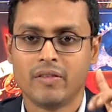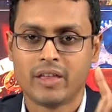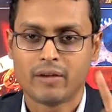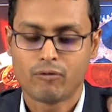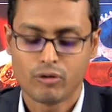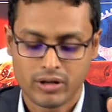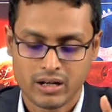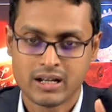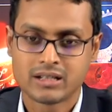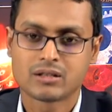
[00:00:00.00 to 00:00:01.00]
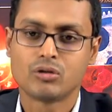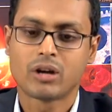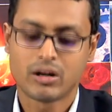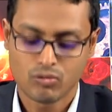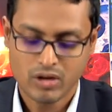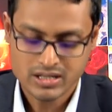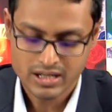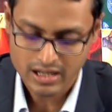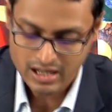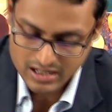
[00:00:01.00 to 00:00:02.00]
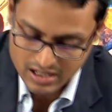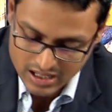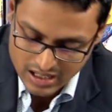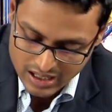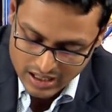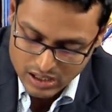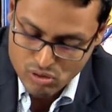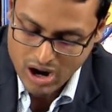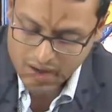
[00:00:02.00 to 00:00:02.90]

Therefore, let us look at once again, you